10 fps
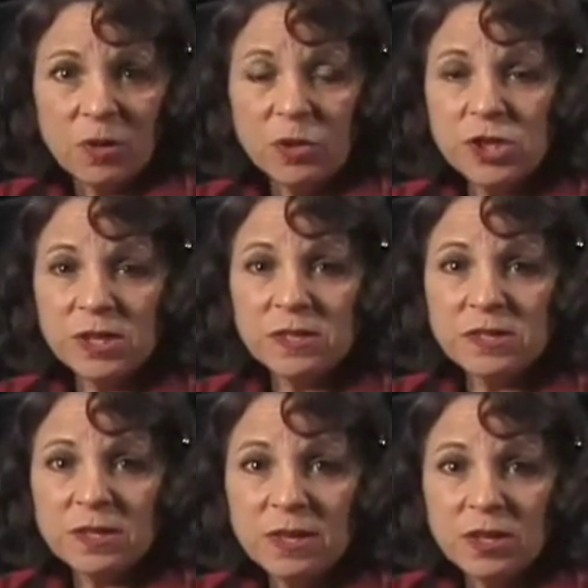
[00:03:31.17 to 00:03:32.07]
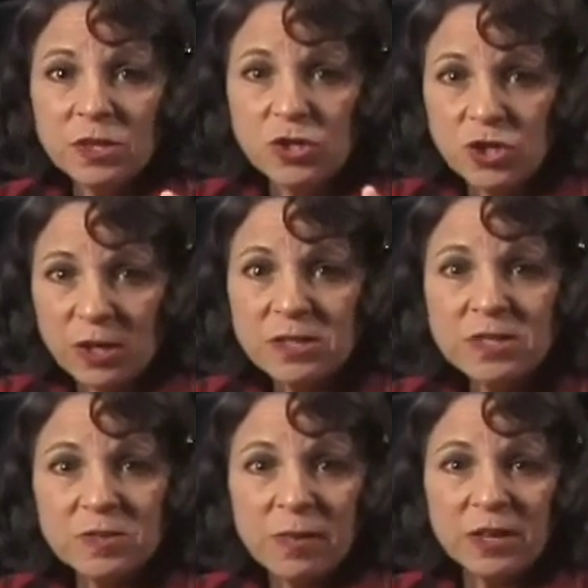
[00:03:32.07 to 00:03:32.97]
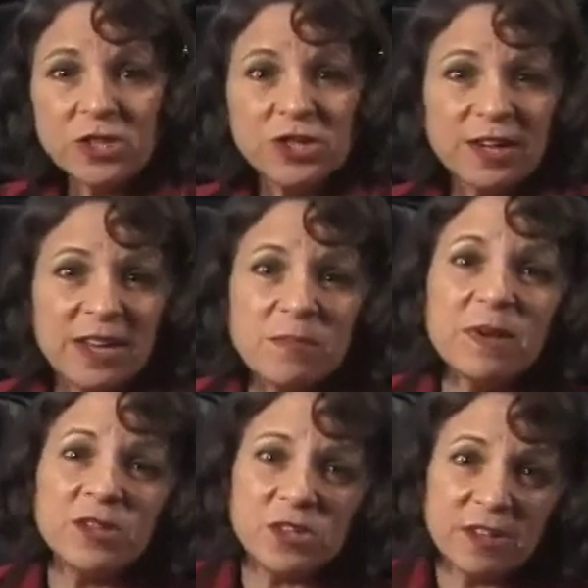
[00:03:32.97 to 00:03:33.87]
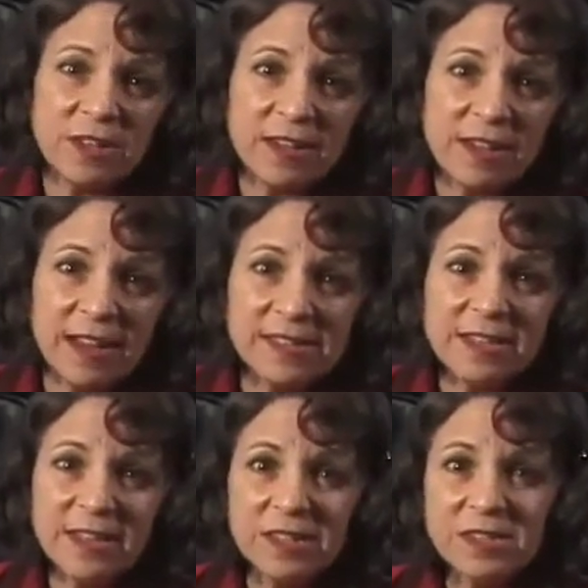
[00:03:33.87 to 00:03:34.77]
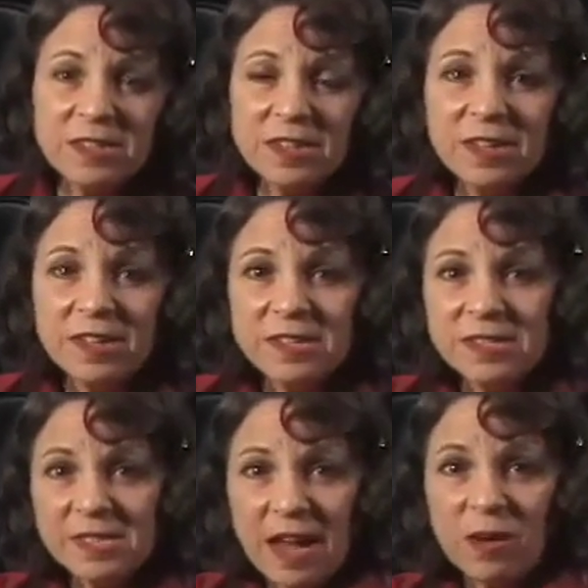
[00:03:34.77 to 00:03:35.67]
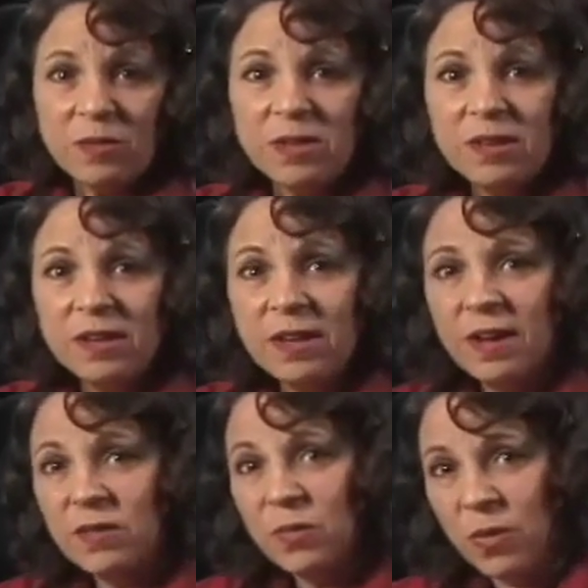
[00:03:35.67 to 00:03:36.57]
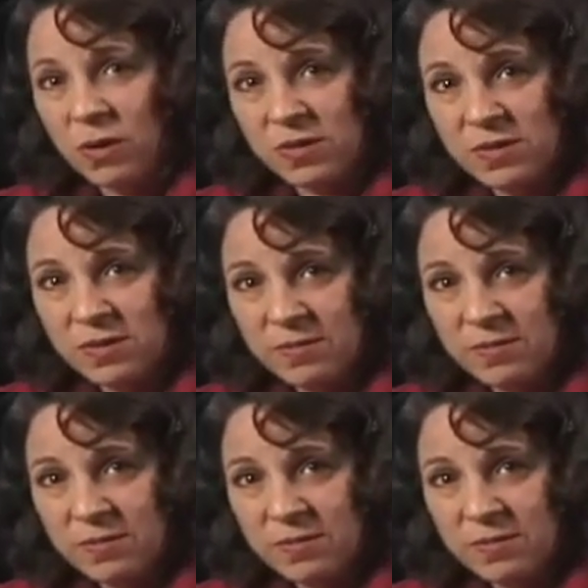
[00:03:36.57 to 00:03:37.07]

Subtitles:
which is just as much image as it is sound and words.